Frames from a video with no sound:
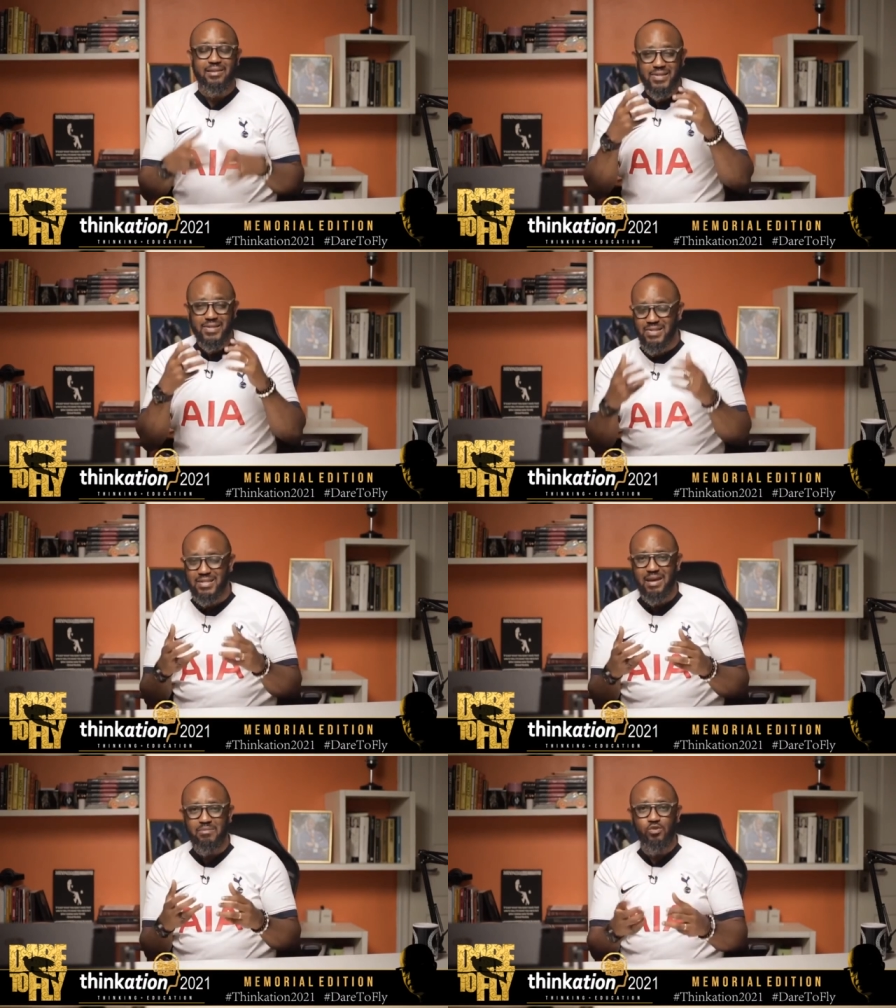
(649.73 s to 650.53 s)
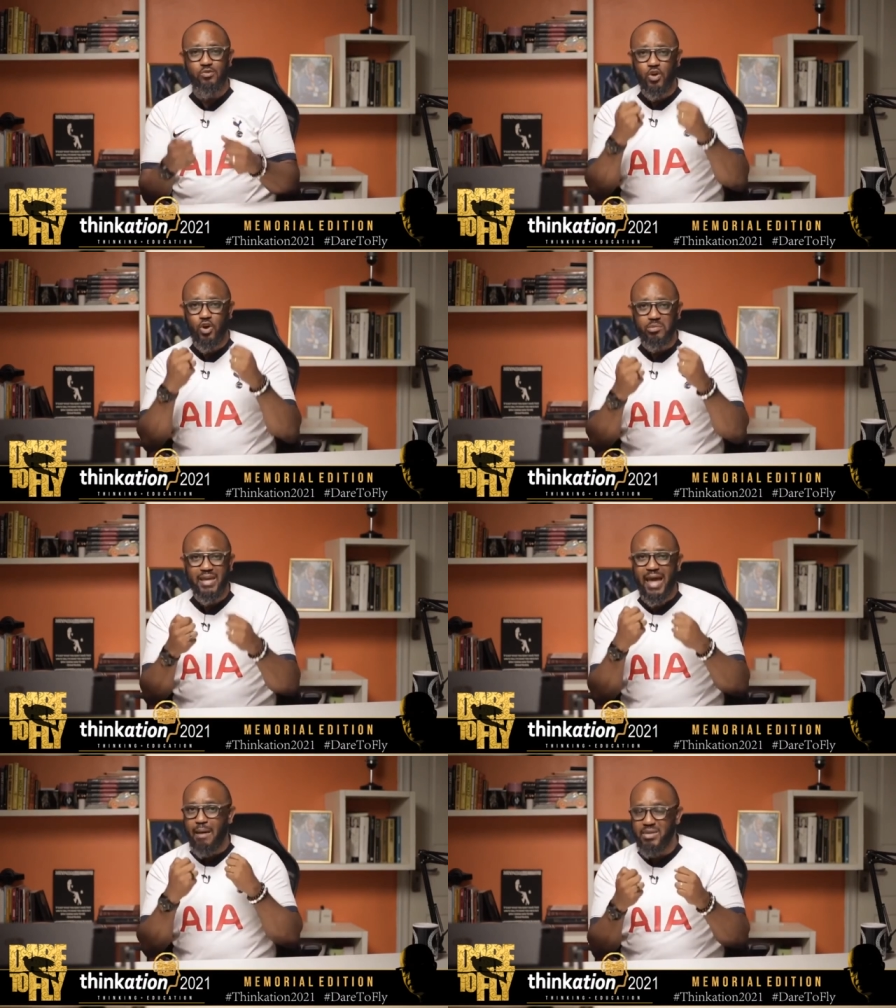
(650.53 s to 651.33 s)
This is the time that you've got to
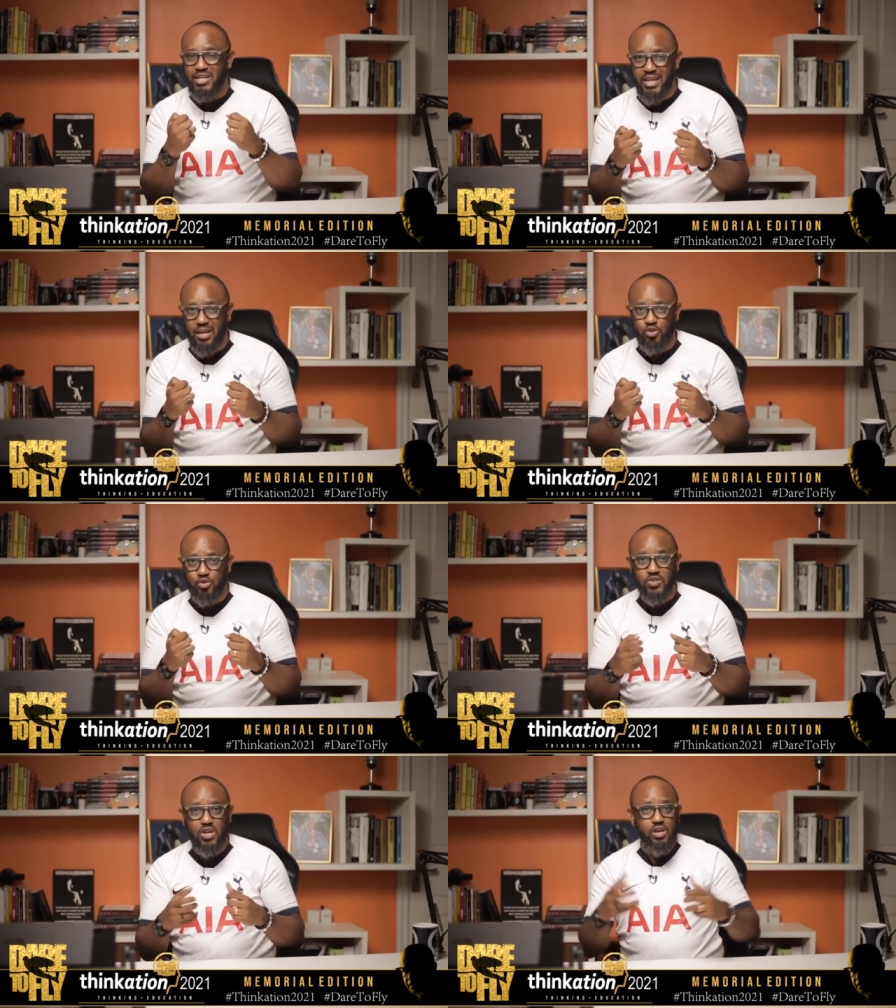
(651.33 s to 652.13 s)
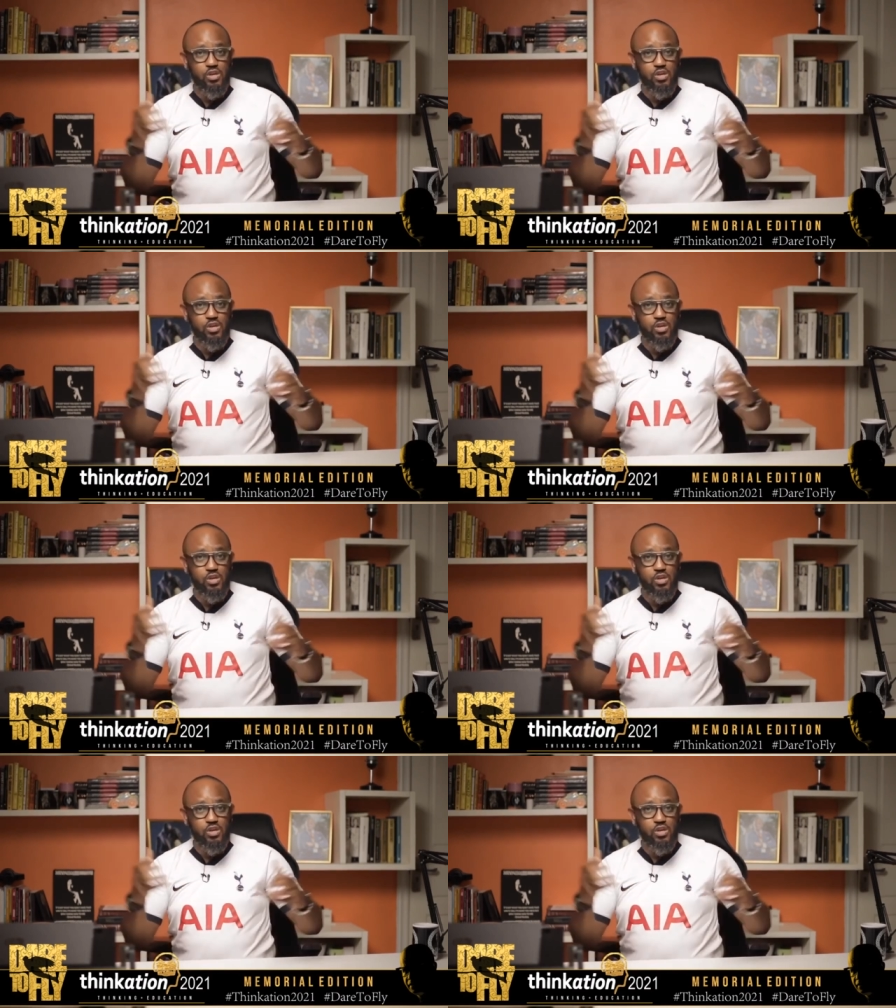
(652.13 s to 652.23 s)
be ambidextrous.